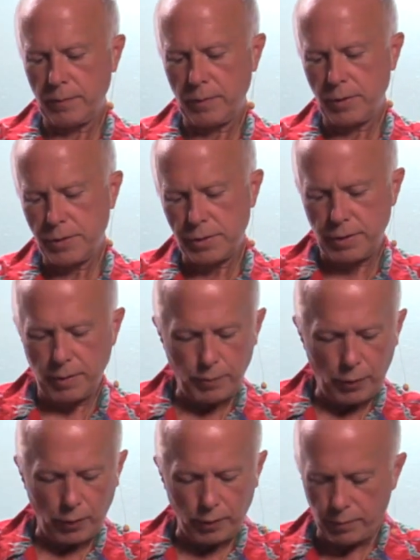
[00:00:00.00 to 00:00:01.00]
This is the
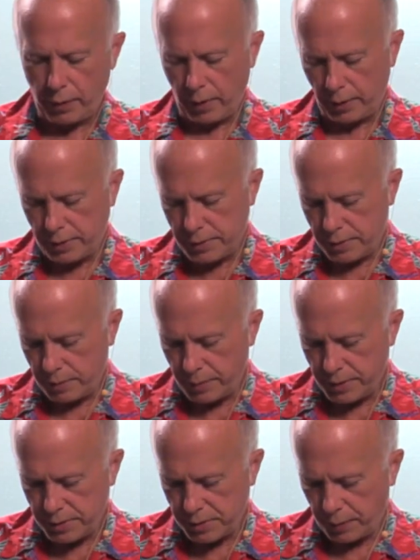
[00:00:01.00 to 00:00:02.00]
important part. This is the
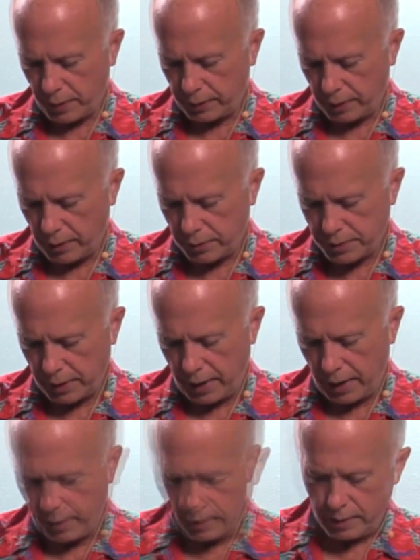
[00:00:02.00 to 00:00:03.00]
business part that holds the
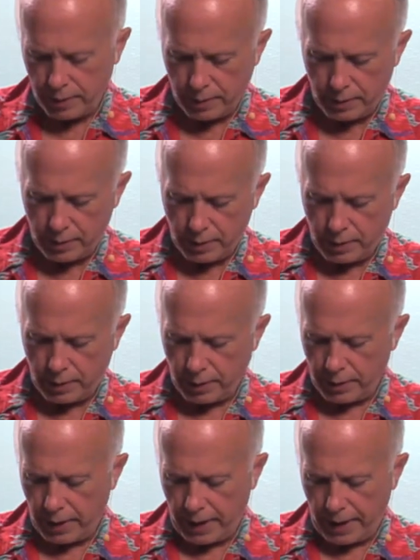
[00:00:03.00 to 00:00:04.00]
camera.
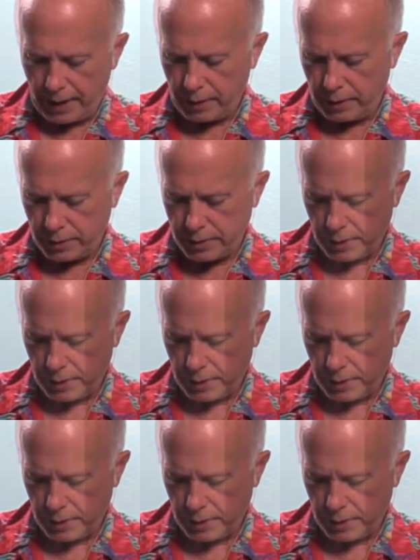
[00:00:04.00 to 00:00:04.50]
That looks